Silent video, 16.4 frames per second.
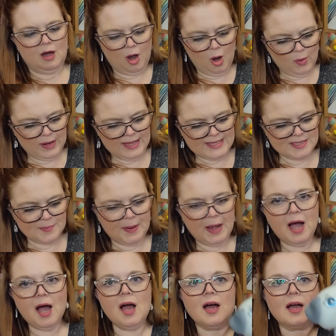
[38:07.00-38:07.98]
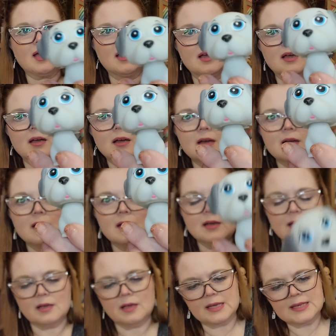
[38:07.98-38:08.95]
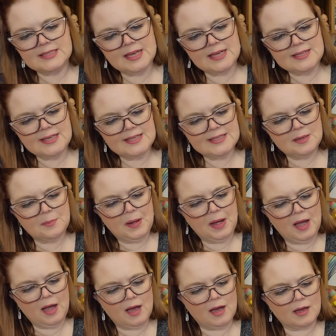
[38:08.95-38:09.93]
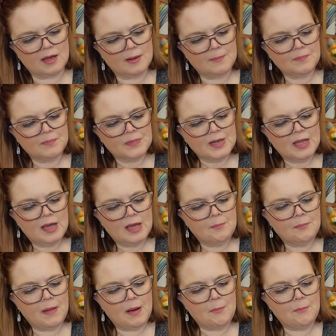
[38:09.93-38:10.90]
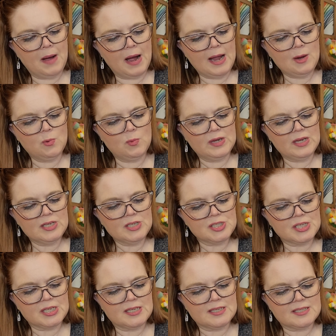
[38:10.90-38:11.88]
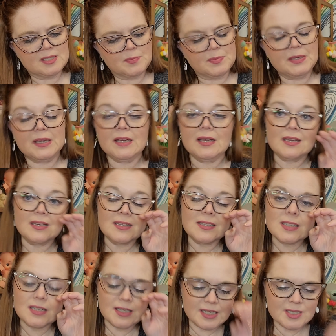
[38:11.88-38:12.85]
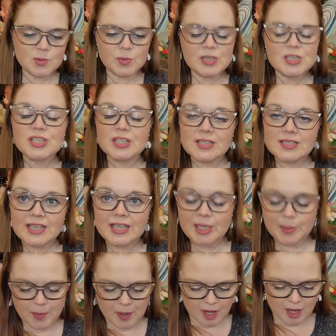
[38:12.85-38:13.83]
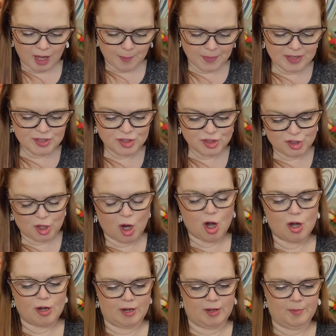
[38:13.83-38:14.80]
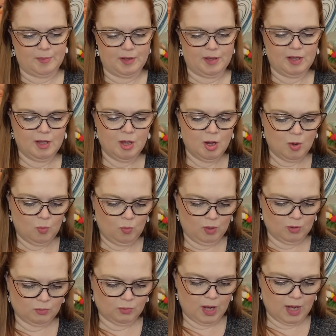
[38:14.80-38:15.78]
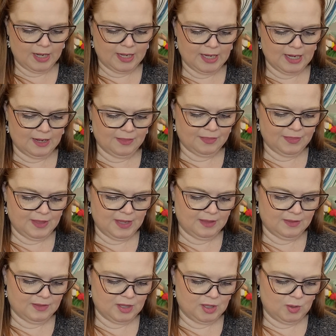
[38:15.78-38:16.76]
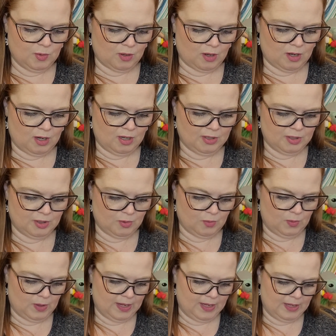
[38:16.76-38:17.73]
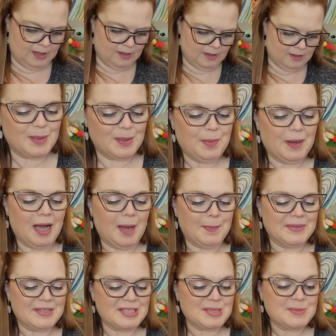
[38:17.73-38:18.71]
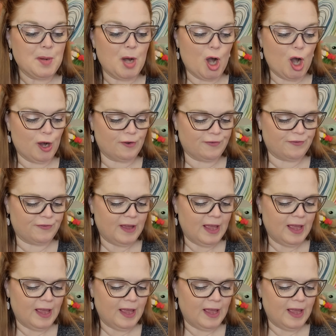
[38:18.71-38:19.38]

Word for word: Oh, he's a pug. It says he's a pug. my wish is to be, is his wish is hip hop stardom. Well, Rocky, I think that you are on your way. Let me pop a Smurf